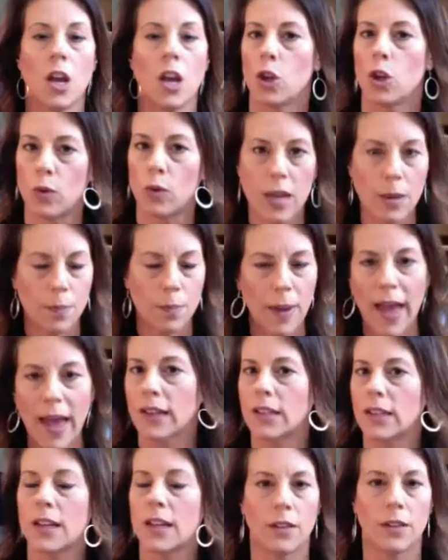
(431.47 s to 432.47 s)
what
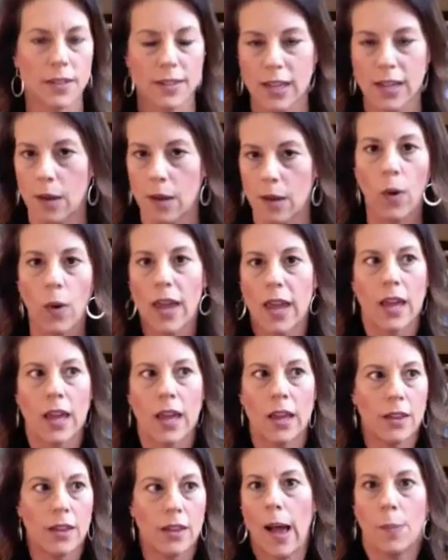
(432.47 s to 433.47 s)
is getting in the way and what's
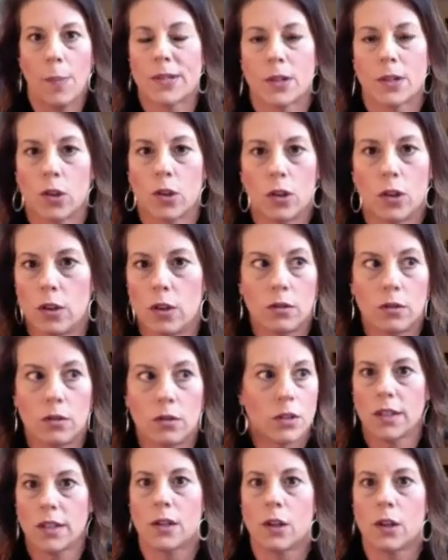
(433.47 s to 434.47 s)
keeping you stuck, you
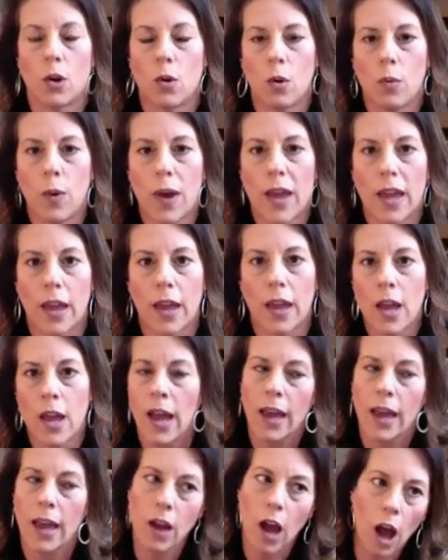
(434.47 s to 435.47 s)
keep acting in the same
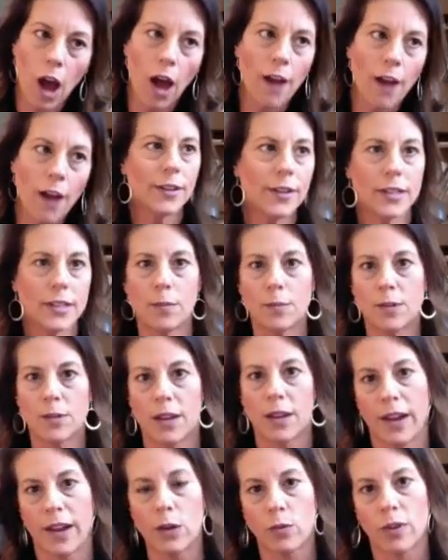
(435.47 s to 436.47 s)
way and the
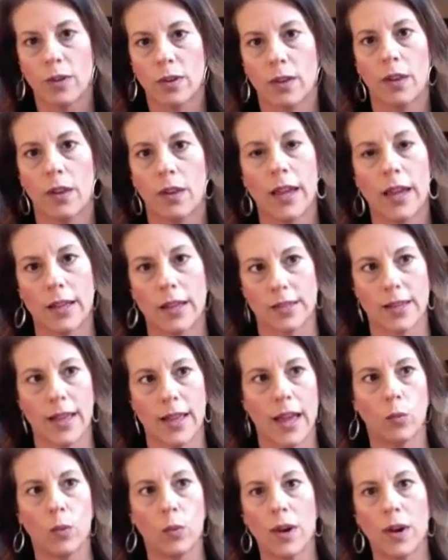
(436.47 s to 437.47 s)
obstacle doesn't go away.
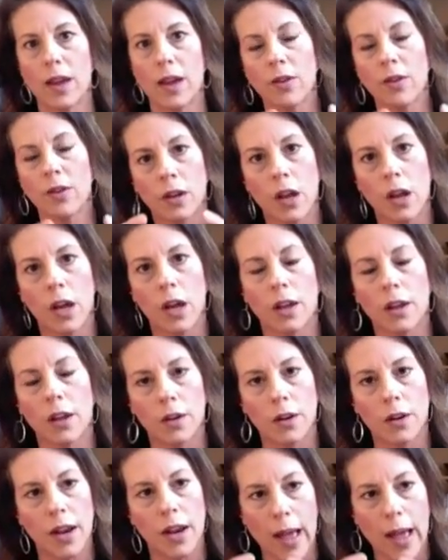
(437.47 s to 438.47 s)
And
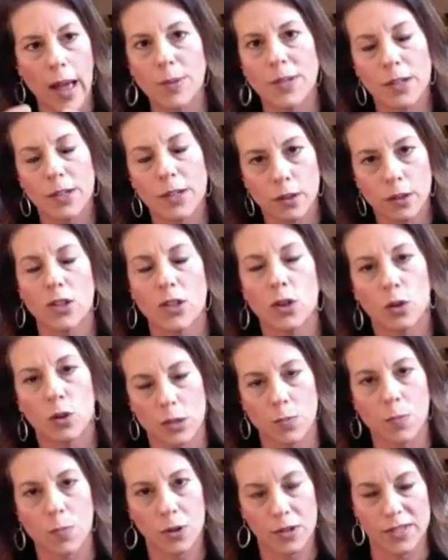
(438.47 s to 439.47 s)
oftentimes I find with clients
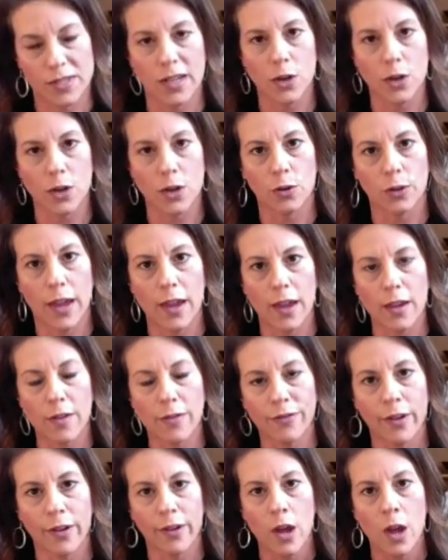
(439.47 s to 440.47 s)
that whatever
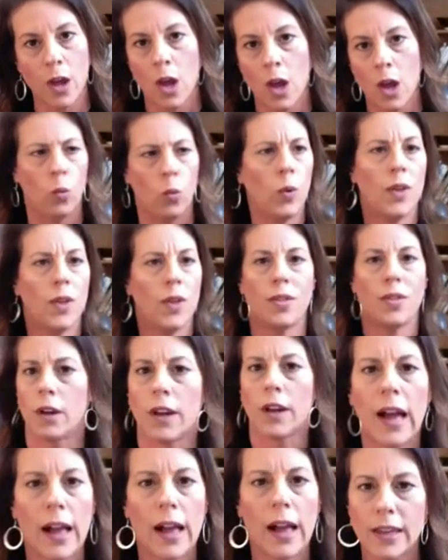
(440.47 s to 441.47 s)
an obstacle is you're
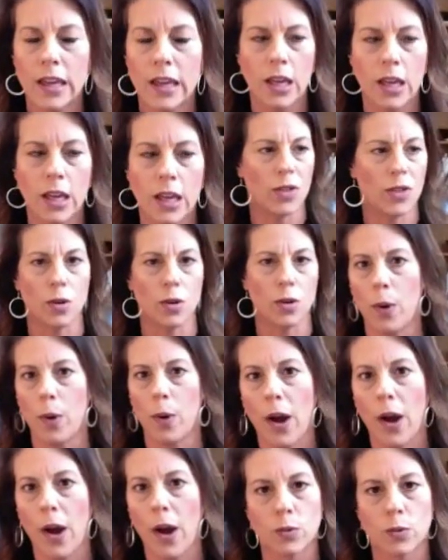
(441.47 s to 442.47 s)
experiencing in your life,
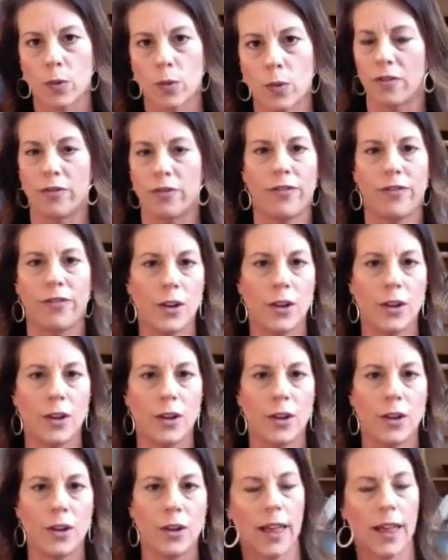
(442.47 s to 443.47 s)
with a
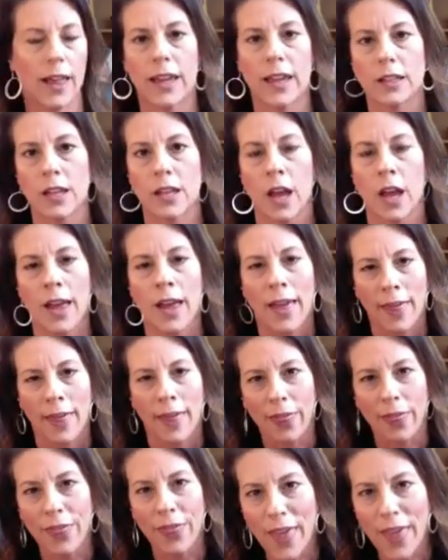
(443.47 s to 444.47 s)
colleague, with your boss,
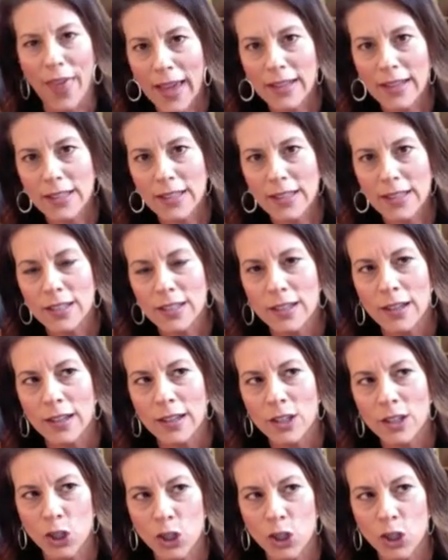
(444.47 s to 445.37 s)
with a vendor or client,